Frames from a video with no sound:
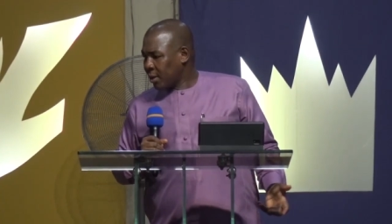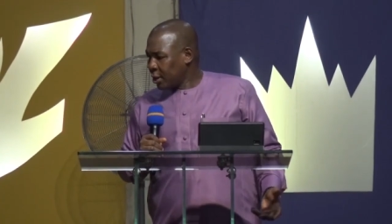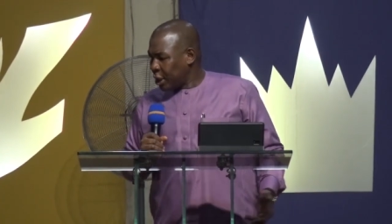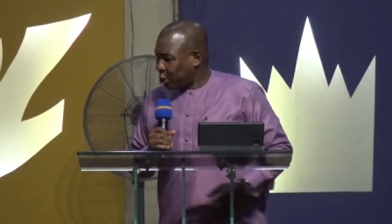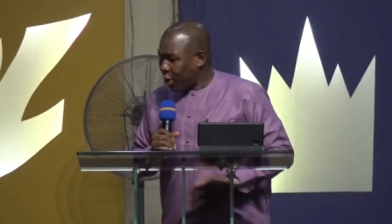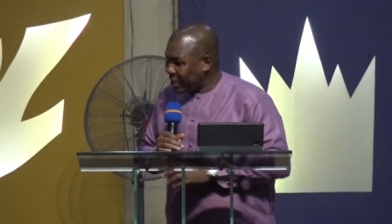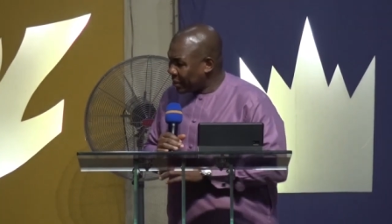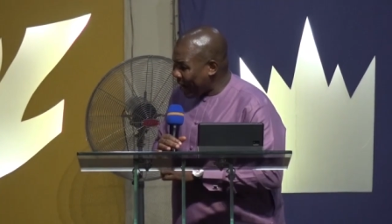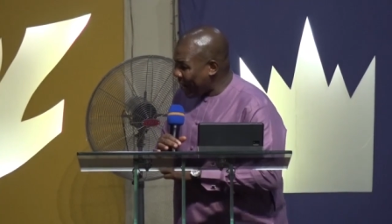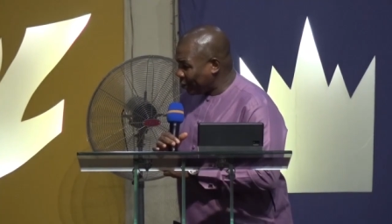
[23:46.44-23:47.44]
She told the
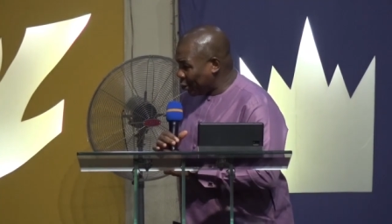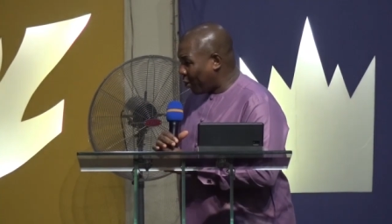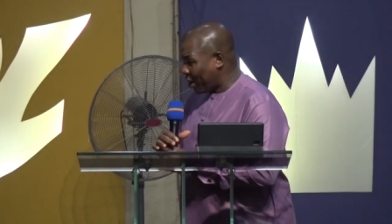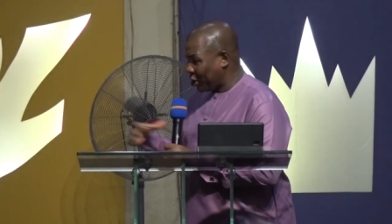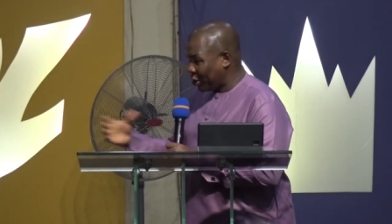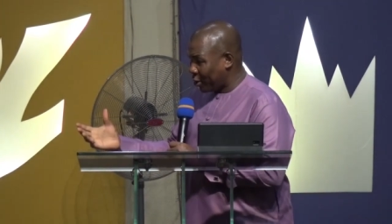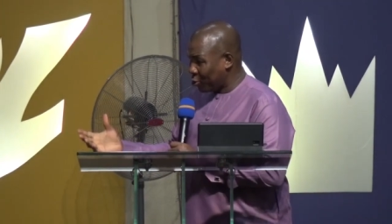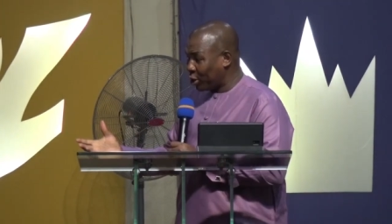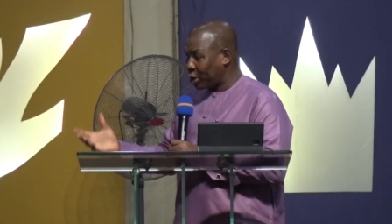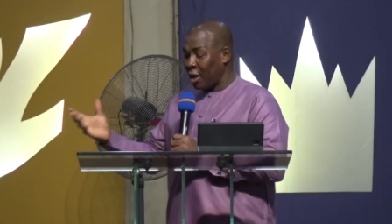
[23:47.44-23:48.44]
man who was Jesus,
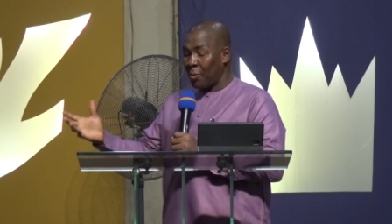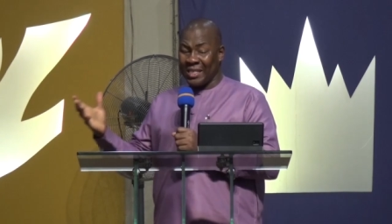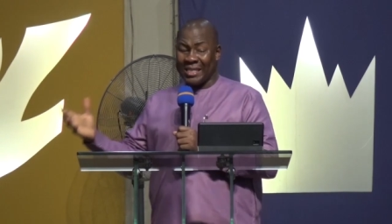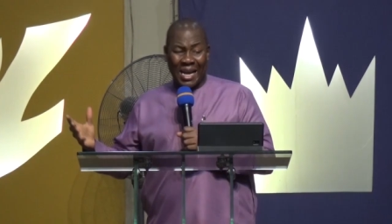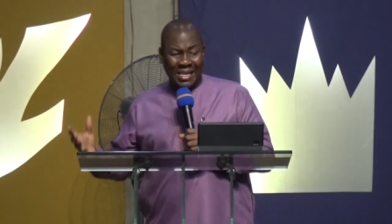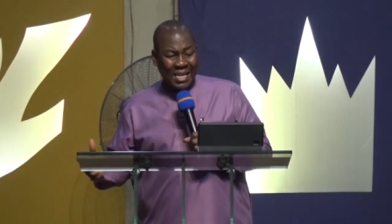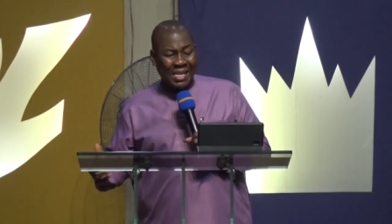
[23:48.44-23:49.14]
who she was a Ghana,